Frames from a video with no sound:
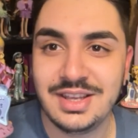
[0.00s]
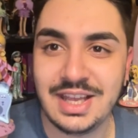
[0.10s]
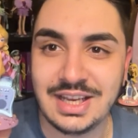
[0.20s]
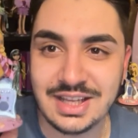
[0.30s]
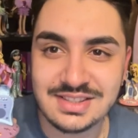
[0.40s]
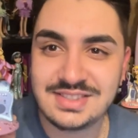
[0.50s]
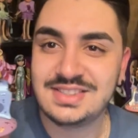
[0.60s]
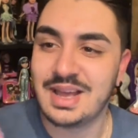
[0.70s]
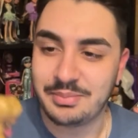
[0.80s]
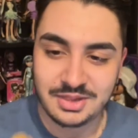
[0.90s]
it is
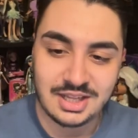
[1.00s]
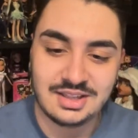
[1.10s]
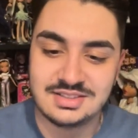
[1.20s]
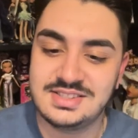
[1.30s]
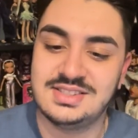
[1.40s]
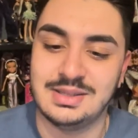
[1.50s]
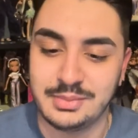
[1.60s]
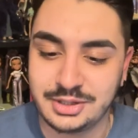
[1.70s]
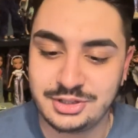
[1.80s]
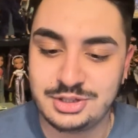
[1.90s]
something that's
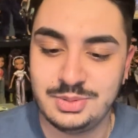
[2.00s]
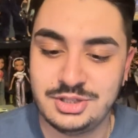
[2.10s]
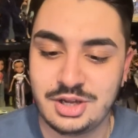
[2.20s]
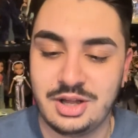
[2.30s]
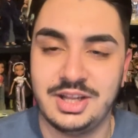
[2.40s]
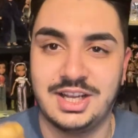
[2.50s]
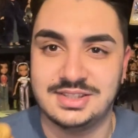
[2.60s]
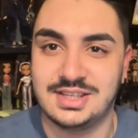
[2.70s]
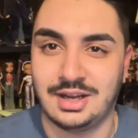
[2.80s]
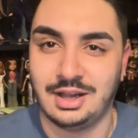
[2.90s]
similar to a doll, like
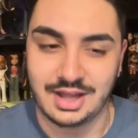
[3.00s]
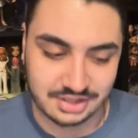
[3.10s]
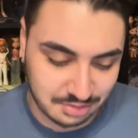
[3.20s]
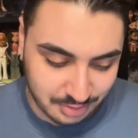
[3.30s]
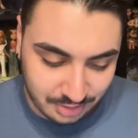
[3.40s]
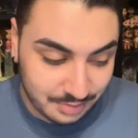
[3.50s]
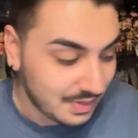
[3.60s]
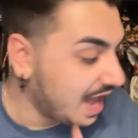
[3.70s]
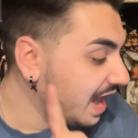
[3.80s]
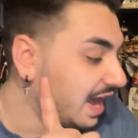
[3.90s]
it's a collectible.
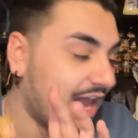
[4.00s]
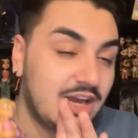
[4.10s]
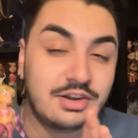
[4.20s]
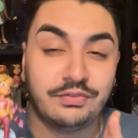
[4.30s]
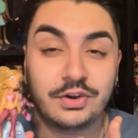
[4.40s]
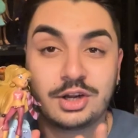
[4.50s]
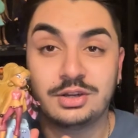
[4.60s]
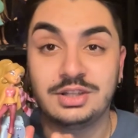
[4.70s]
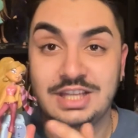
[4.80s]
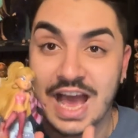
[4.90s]
And for
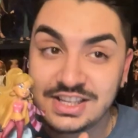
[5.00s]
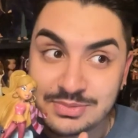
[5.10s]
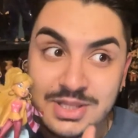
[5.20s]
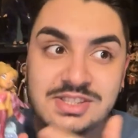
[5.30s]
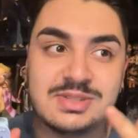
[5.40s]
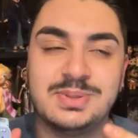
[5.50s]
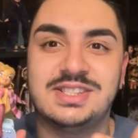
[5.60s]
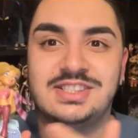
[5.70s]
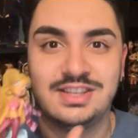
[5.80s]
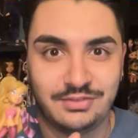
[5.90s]
Yasmin
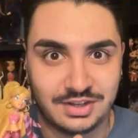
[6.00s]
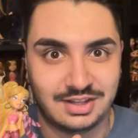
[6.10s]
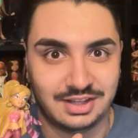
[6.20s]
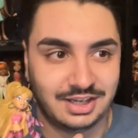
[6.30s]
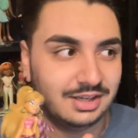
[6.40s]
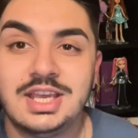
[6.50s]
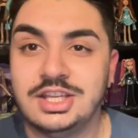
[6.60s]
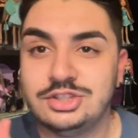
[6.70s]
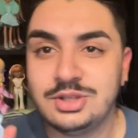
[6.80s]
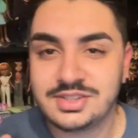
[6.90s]
specifically,
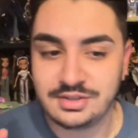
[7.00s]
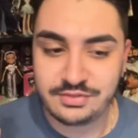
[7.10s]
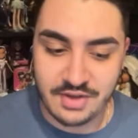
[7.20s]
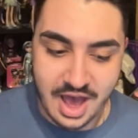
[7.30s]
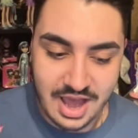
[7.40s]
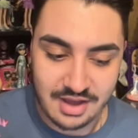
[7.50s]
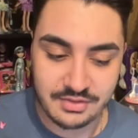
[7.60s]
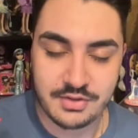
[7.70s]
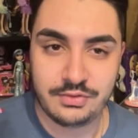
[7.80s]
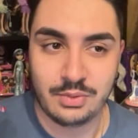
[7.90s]
in
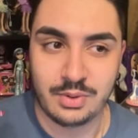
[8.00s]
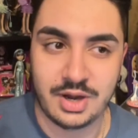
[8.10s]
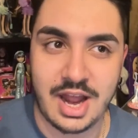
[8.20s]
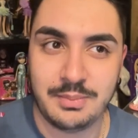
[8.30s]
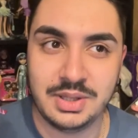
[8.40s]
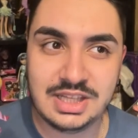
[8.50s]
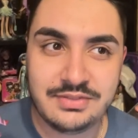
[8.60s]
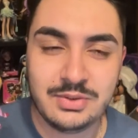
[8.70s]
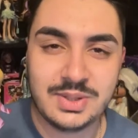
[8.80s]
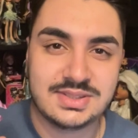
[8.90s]
2005 for, I
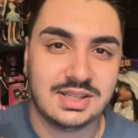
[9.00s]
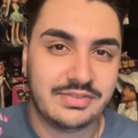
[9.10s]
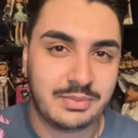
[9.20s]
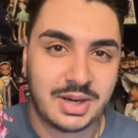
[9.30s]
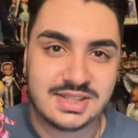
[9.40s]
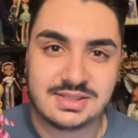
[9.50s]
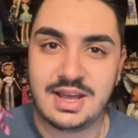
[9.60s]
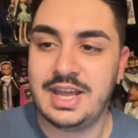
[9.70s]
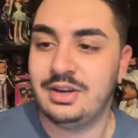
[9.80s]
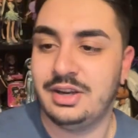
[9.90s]
believe it was the Living Bratz
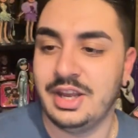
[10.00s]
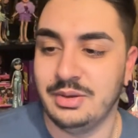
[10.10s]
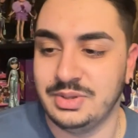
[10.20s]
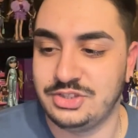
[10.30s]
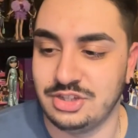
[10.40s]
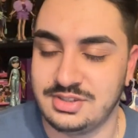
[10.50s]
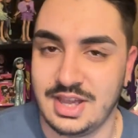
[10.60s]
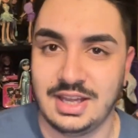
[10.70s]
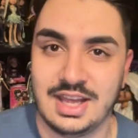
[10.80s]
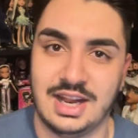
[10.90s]
line, or it was just
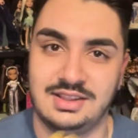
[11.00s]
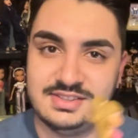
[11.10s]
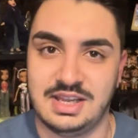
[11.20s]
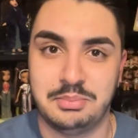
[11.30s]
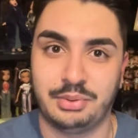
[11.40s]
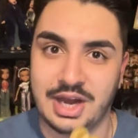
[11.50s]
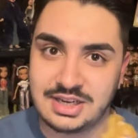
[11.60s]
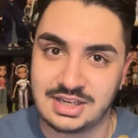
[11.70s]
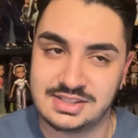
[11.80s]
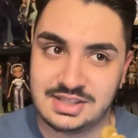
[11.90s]
like, it had the same
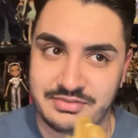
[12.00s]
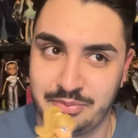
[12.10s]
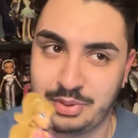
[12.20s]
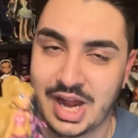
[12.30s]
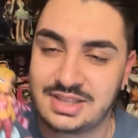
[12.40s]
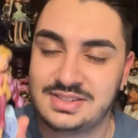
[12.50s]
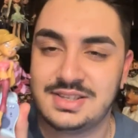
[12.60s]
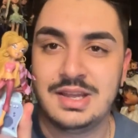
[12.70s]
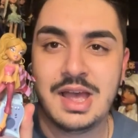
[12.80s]
branding as Living Bratz,